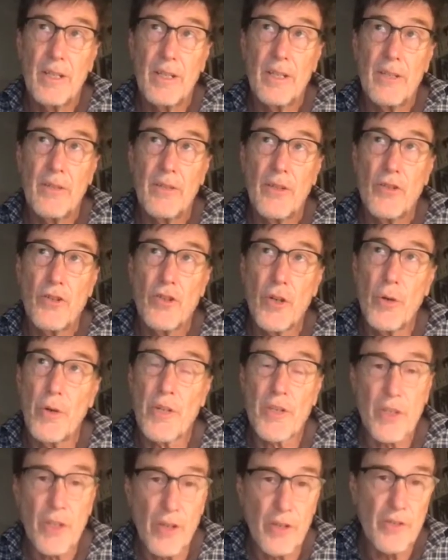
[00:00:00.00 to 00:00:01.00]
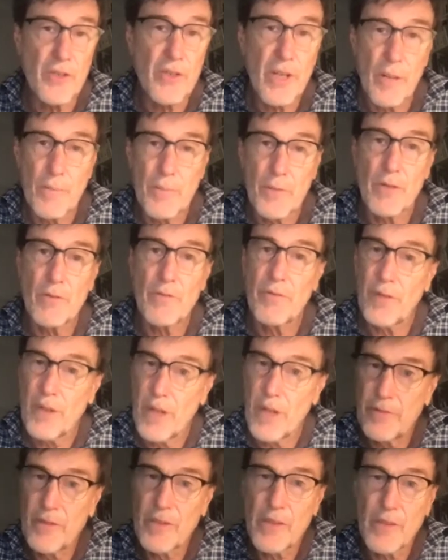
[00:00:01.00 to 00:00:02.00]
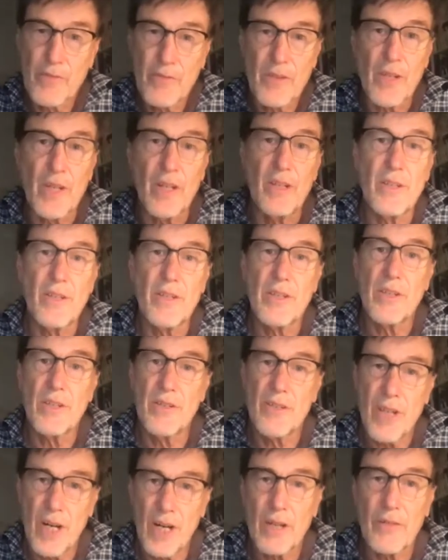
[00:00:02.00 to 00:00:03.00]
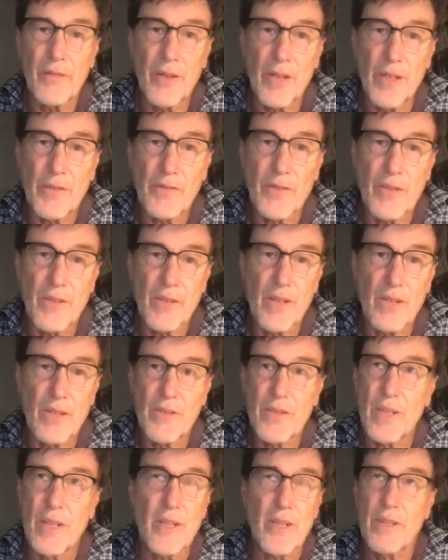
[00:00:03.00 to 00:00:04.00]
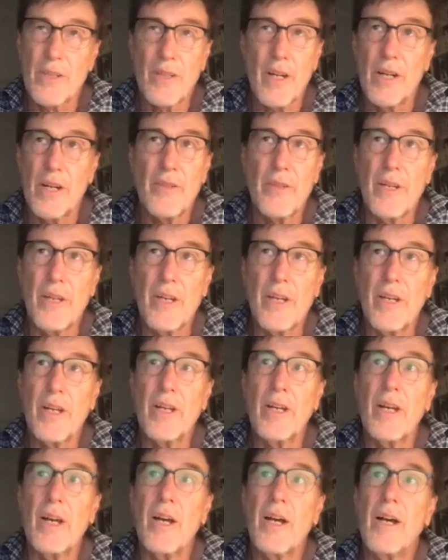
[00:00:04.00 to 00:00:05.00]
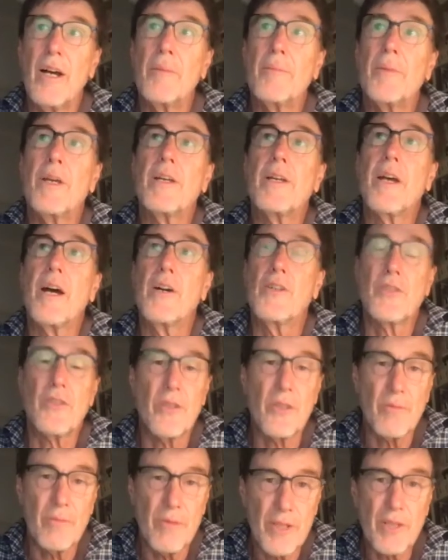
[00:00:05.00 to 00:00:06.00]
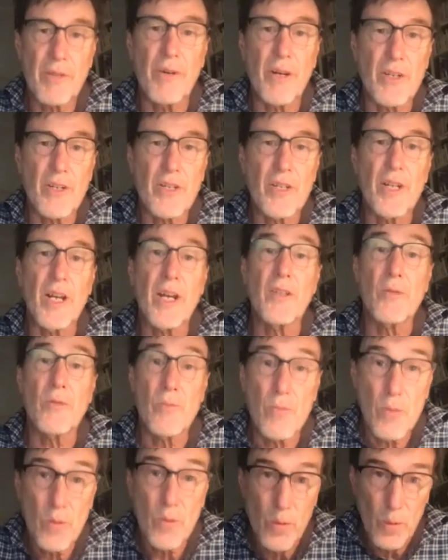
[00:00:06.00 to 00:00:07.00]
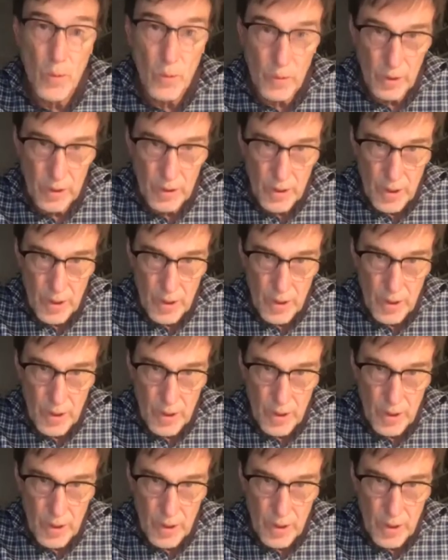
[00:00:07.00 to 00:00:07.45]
the Jewish concepts of forgiveness of sins and sacrifice for sins. He doesn't go there. He goes to the resurrection and the rule